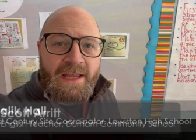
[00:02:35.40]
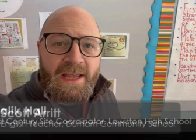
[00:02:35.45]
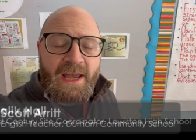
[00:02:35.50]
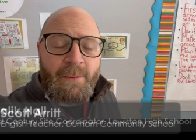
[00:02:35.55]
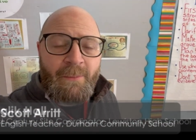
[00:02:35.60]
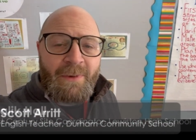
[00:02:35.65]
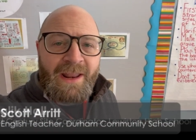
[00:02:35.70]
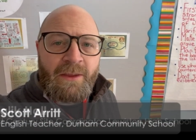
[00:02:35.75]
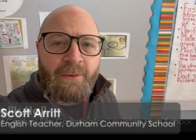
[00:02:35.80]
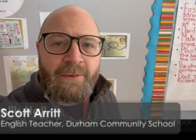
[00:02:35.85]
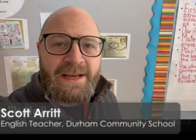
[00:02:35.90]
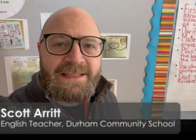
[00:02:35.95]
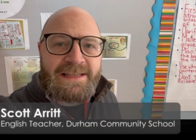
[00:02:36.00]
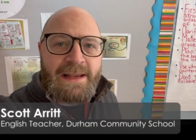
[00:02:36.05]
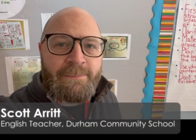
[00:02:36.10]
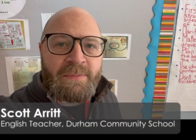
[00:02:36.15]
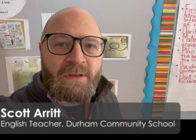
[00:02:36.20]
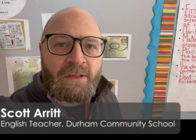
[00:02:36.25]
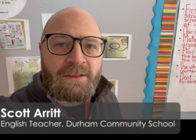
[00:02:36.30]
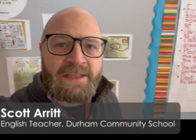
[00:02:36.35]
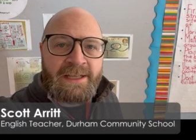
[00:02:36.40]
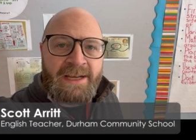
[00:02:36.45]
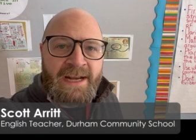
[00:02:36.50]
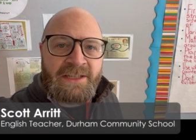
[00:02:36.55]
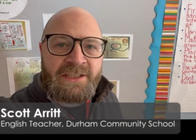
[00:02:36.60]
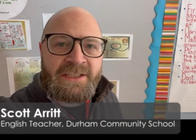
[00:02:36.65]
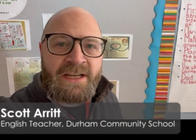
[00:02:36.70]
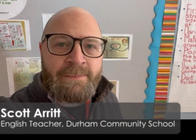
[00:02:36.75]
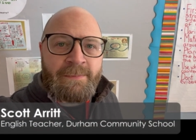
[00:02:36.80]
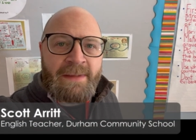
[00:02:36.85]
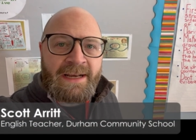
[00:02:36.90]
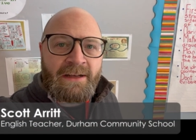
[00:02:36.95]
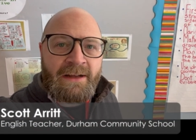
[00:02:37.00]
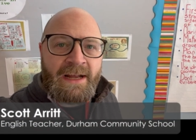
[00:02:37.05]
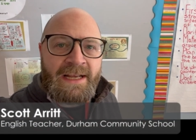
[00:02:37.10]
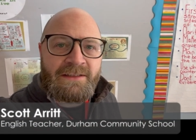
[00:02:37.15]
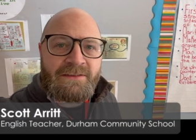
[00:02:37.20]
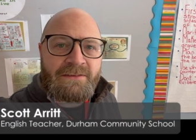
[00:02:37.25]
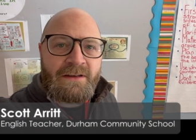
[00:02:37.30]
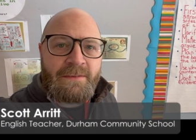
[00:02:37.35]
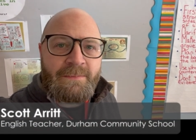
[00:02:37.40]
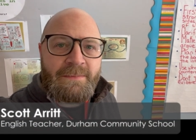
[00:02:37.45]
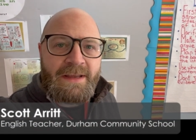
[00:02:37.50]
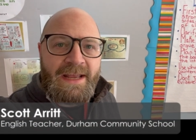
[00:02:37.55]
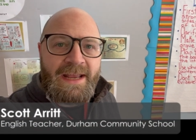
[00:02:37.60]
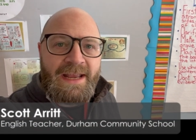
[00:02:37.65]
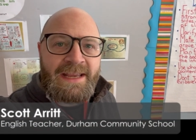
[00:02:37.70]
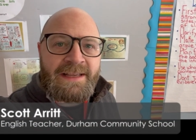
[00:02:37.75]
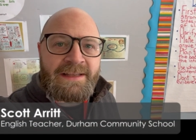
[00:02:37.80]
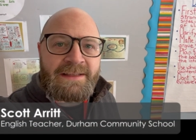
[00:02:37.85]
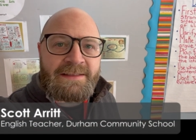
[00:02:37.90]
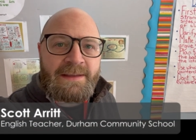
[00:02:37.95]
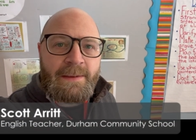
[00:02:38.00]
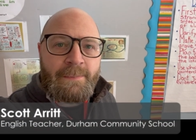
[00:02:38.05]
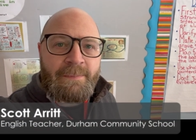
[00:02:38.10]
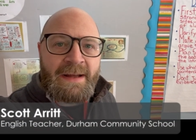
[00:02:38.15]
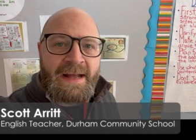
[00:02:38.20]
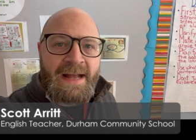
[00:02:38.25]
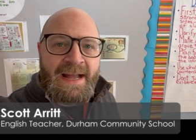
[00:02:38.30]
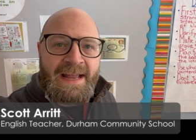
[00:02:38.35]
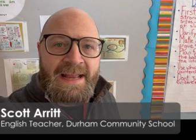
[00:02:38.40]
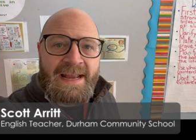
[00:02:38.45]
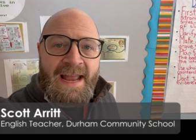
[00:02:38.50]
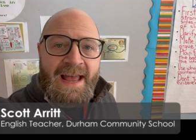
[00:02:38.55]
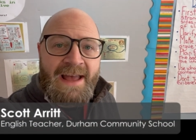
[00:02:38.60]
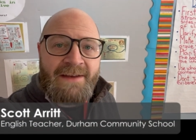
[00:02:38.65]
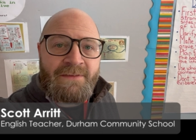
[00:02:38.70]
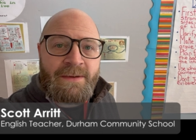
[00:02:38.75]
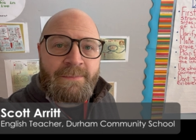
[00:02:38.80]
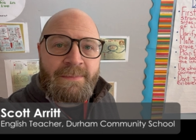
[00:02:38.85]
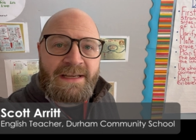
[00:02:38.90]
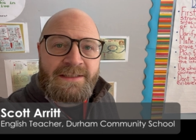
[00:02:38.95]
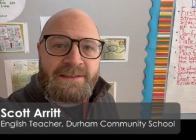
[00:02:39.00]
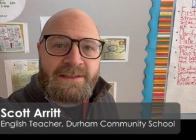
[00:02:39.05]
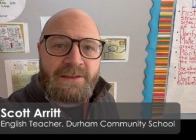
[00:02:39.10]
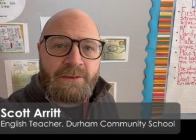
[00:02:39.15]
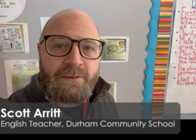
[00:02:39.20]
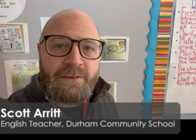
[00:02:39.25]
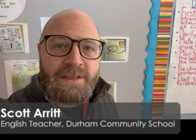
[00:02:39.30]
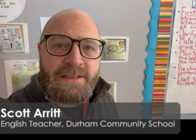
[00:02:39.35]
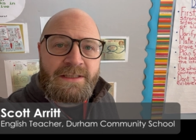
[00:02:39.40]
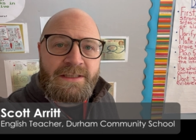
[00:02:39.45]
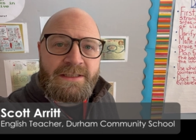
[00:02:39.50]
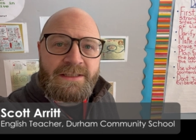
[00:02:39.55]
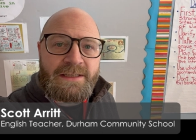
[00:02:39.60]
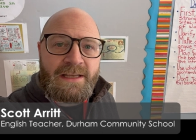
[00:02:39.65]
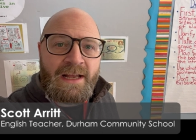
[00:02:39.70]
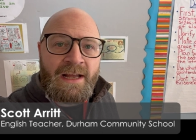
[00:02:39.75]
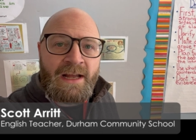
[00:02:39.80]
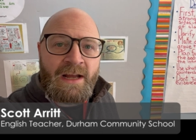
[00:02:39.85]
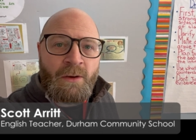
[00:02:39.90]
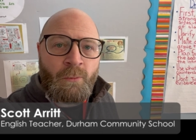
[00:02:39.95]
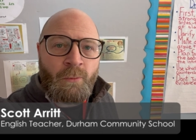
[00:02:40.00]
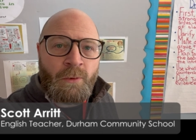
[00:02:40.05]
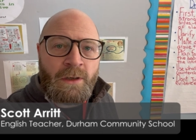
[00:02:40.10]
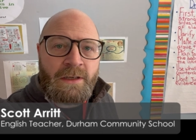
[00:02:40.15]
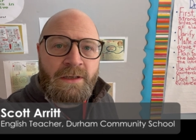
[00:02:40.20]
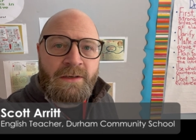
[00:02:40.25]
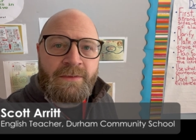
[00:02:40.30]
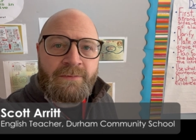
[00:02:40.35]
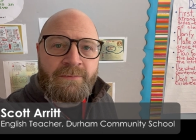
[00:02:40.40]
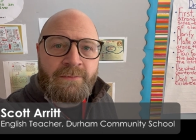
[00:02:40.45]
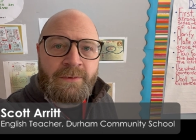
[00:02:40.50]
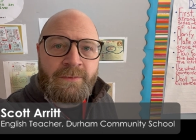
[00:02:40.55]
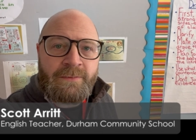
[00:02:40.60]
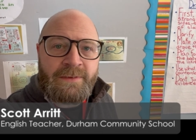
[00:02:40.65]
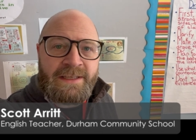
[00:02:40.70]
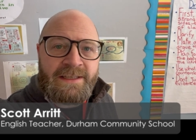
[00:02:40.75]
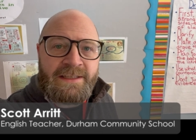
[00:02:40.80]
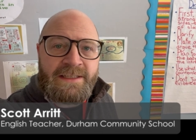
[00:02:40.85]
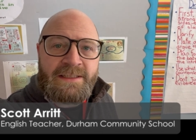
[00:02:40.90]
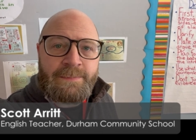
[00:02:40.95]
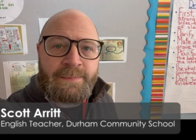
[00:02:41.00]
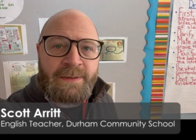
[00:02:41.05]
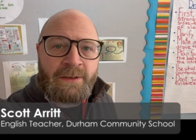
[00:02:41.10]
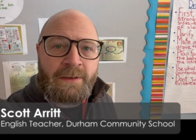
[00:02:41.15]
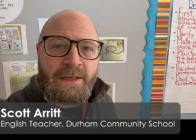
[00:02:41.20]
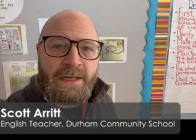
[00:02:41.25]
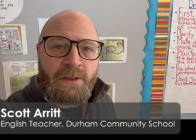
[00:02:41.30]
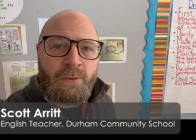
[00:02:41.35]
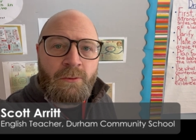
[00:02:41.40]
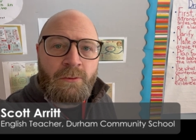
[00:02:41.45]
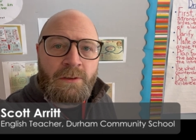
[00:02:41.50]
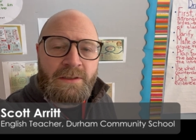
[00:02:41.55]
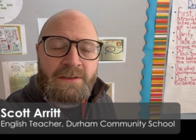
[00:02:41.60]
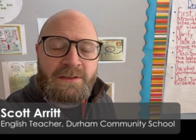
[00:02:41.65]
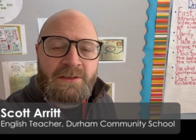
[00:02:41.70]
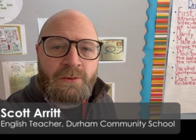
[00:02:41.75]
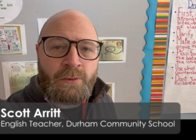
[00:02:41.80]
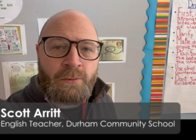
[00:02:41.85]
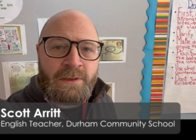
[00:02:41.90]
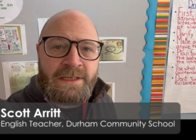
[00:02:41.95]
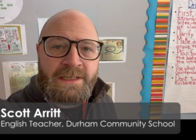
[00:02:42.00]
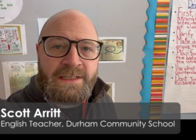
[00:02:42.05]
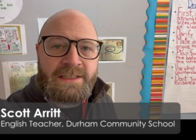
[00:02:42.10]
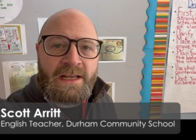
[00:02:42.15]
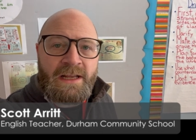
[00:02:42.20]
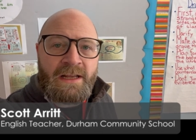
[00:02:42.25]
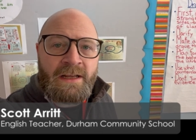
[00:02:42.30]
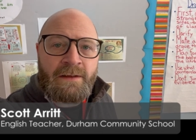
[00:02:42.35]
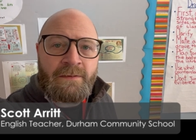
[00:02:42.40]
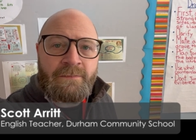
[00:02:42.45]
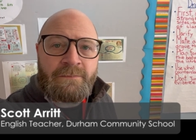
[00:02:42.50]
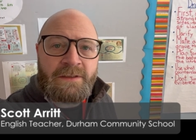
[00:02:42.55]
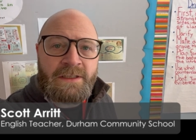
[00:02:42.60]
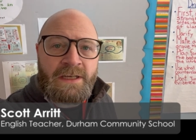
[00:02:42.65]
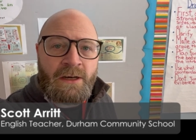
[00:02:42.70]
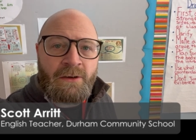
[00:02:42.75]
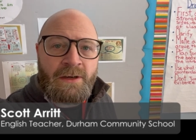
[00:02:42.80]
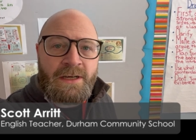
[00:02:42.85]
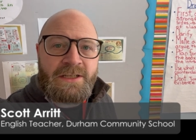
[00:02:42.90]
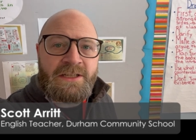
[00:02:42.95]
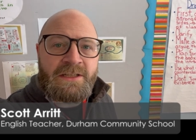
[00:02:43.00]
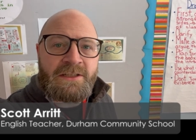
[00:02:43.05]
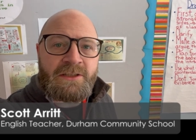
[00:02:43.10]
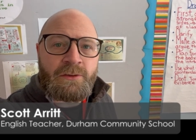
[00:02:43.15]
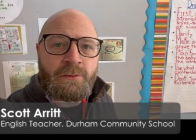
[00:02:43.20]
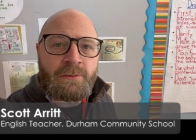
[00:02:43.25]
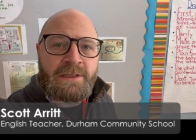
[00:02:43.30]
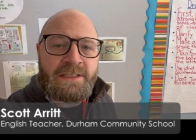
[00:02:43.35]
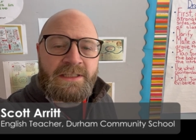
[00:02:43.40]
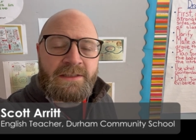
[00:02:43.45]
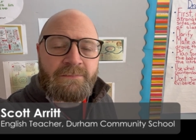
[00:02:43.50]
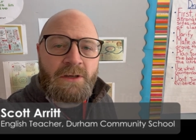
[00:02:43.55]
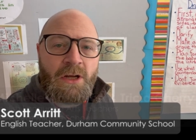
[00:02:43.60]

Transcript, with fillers: And one of the ways I build connection in my classroom is by having my students uh, work through the Spirit Core stories of courage and stories of